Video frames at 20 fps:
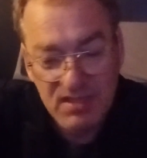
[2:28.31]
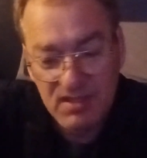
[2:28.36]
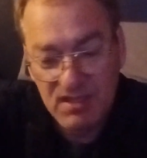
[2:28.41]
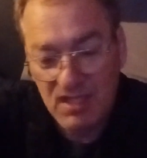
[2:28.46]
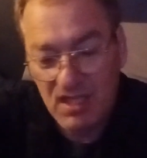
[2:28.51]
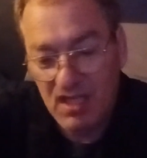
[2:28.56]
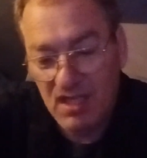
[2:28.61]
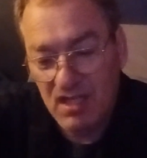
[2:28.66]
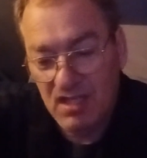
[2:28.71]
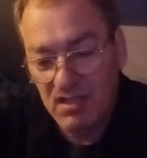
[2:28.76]

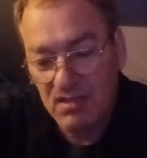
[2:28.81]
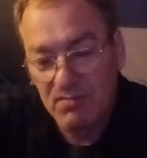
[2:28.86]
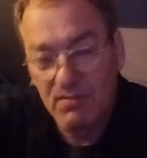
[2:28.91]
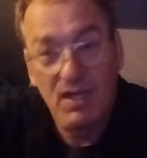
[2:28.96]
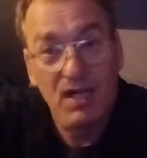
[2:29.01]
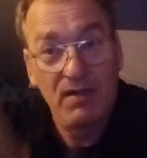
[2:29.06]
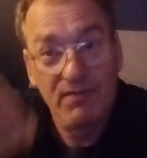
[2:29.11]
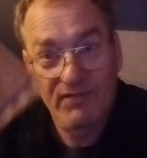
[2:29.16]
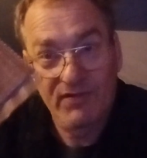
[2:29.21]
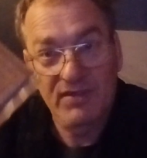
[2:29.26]

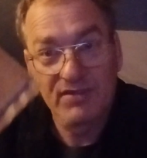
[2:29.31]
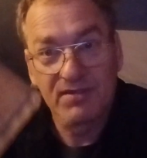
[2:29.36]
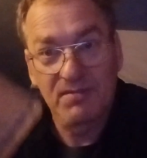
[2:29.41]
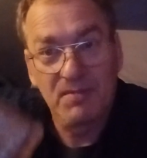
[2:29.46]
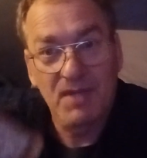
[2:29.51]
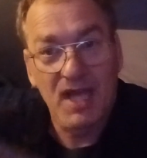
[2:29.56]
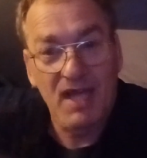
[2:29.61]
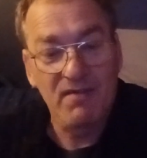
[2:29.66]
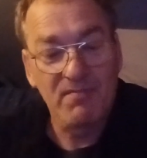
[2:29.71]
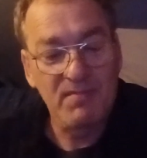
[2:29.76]
Well, first I'm
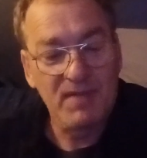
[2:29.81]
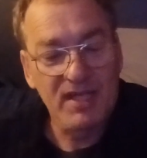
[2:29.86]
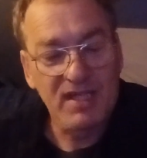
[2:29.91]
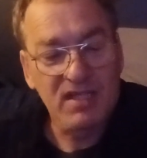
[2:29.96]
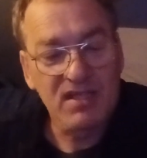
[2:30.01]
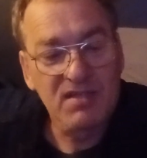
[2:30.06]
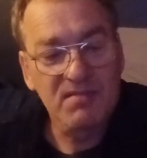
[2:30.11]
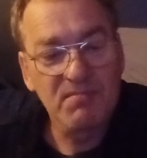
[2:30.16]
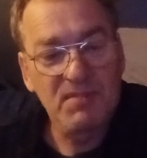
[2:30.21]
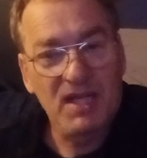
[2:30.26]
going to have
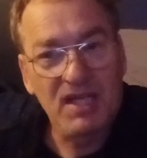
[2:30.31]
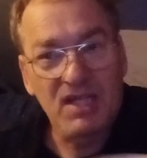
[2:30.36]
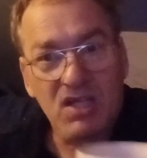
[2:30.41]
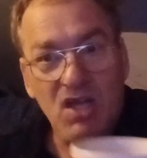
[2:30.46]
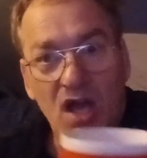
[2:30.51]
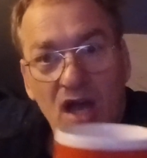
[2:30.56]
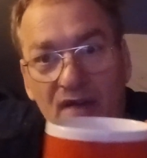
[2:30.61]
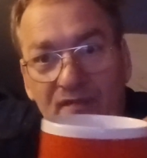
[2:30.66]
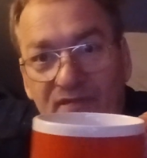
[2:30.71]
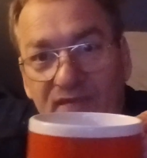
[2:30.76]
my
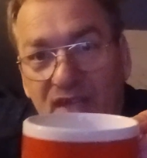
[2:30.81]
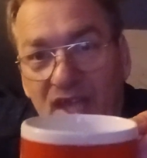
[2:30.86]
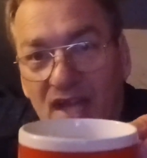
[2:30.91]
coffee.